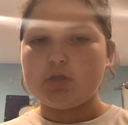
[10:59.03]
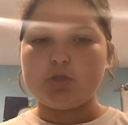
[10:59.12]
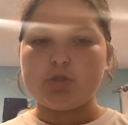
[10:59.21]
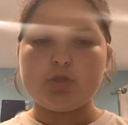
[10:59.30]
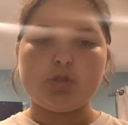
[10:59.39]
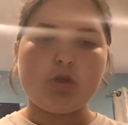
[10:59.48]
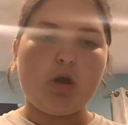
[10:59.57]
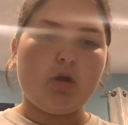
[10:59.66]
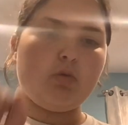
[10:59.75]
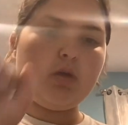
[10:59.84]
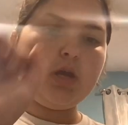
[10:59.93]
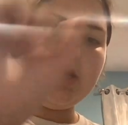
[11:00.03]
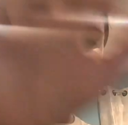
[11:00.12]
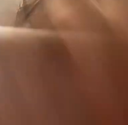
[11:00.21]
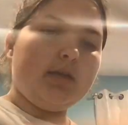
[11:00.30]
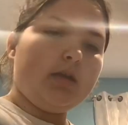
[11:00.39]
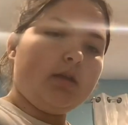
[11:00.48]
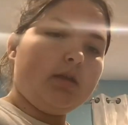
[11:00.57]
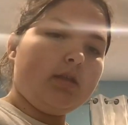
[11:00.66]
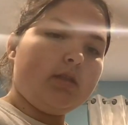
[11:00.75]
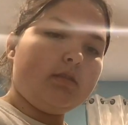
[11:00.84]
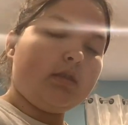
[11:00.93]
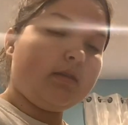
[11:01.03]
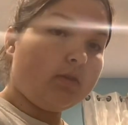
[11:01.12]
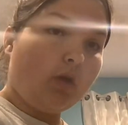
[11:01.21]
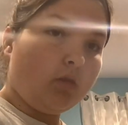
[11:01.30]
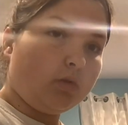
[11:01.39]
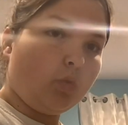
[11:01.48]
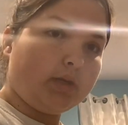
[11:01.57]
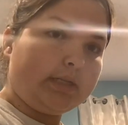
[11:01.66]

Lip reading: So this is all in one